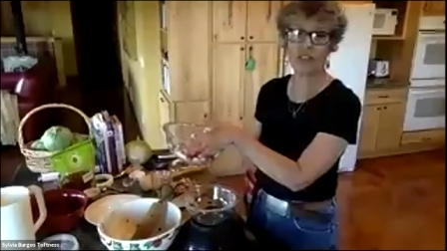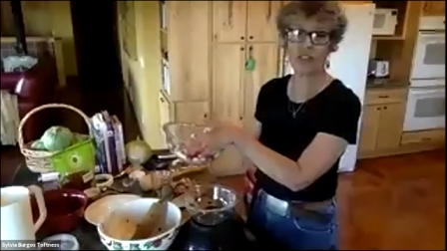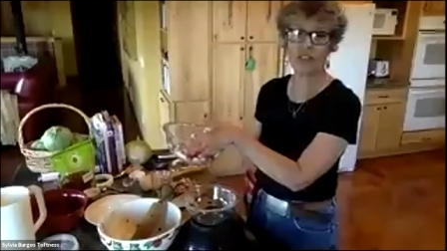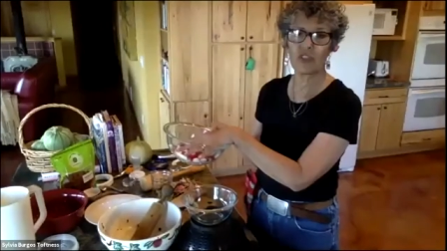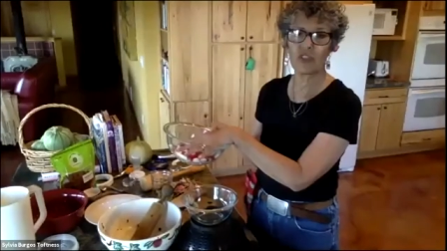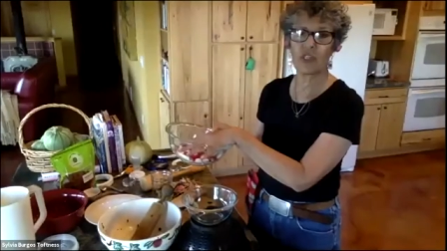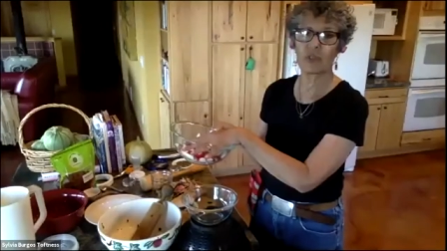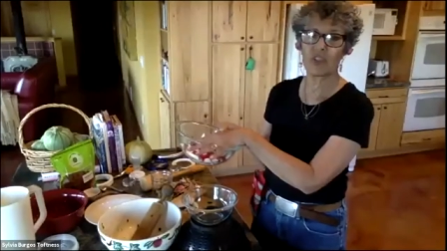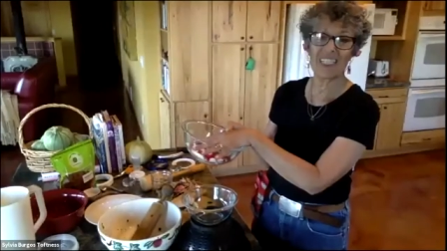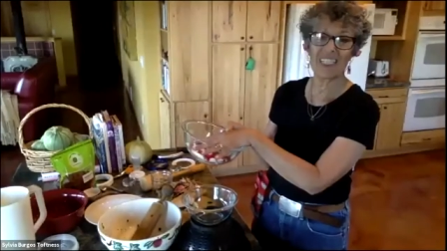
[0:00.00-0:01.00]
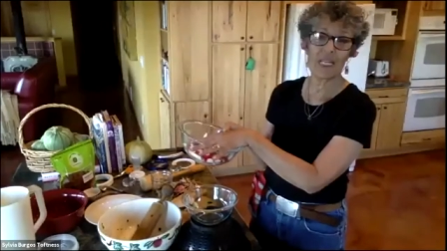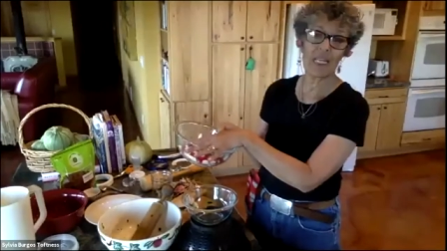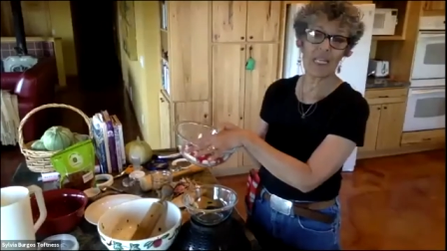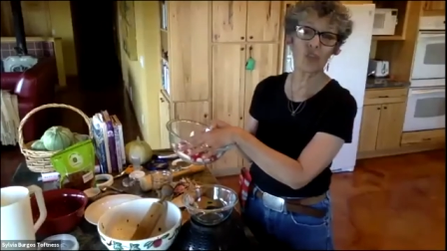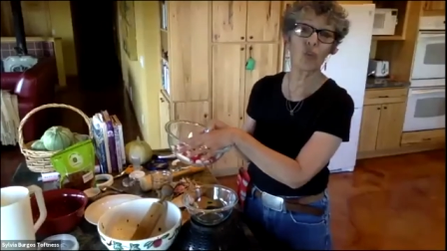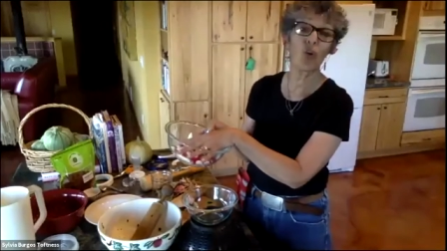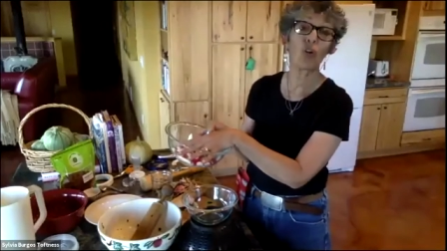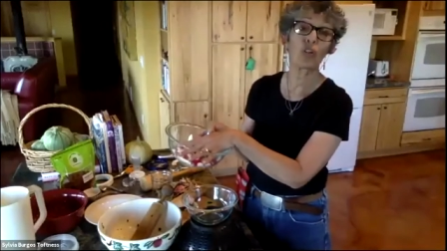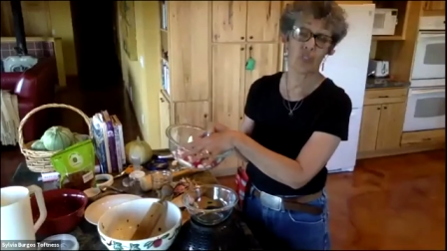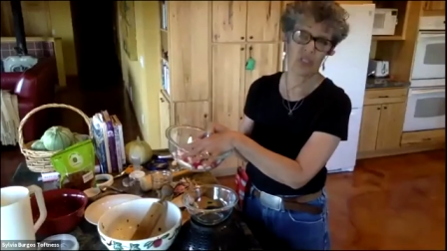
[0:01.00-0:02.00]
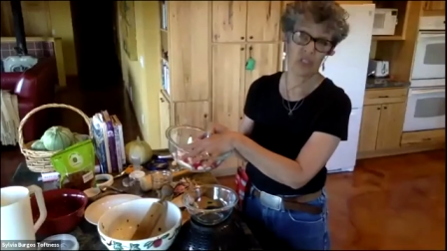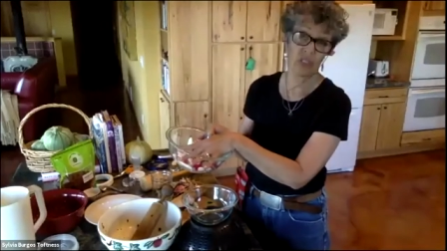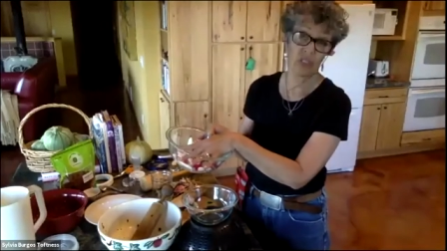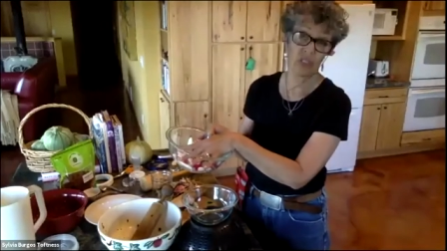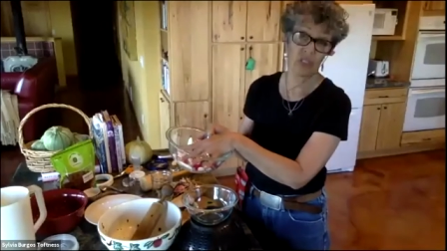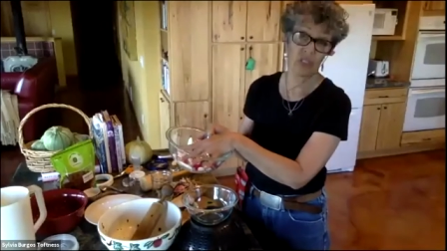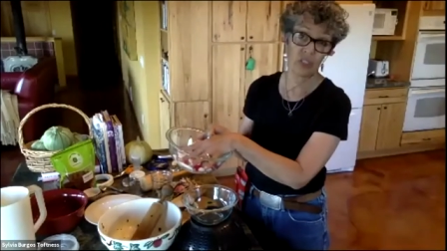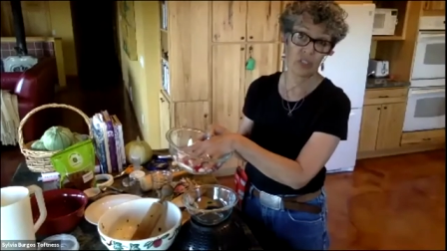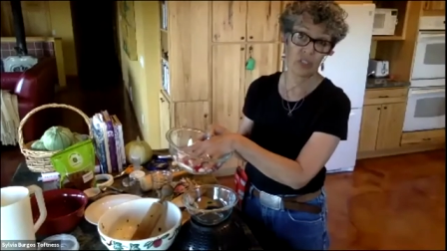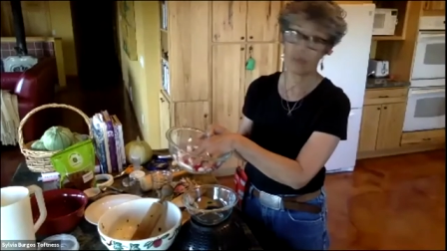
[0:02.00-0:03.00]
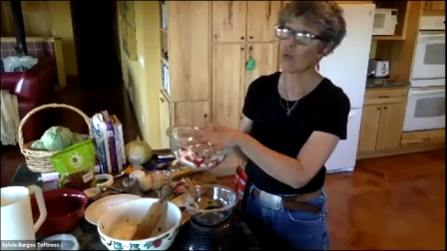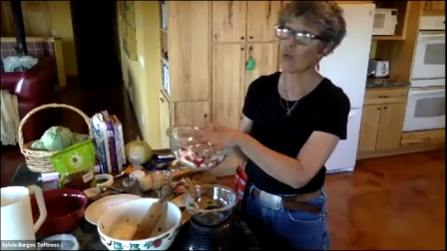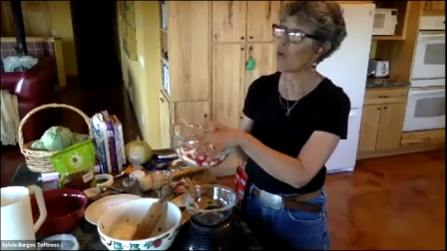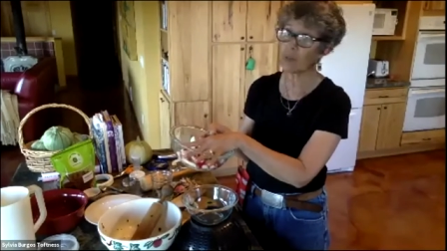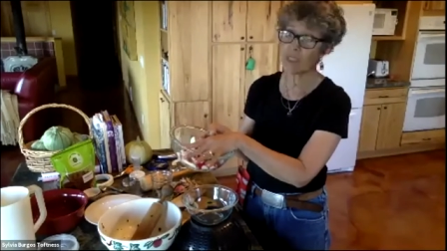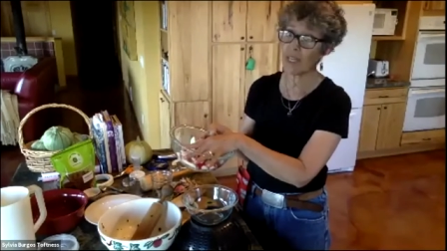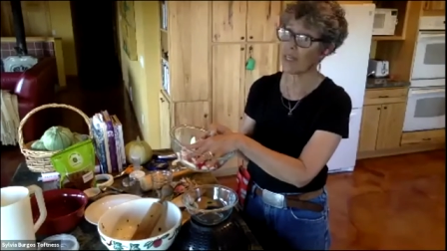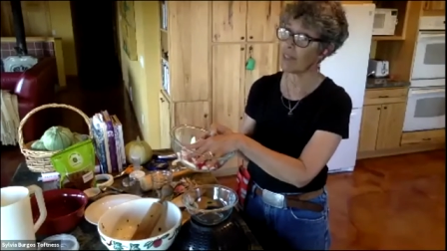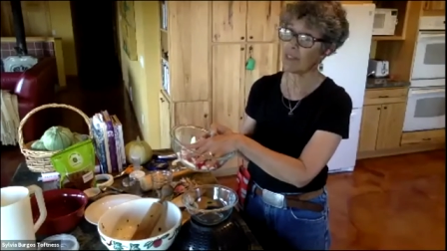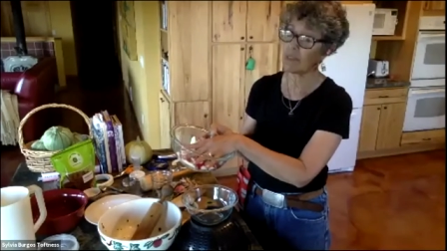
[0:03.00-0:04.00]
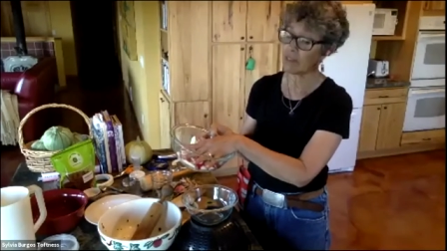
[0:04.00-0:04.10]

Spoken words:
was just sitting in salt. No water was added,